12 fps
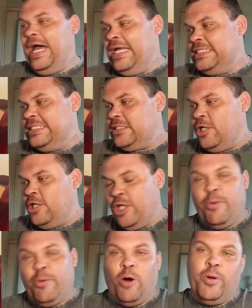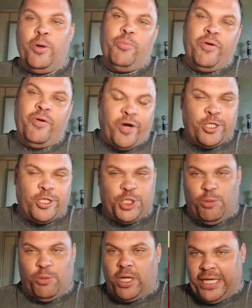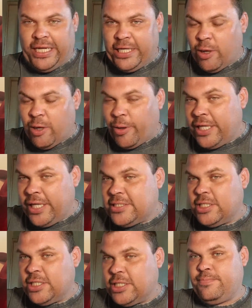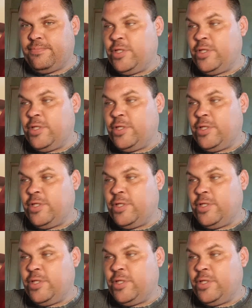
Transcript: and at the moment we've got a 2-1 lead going into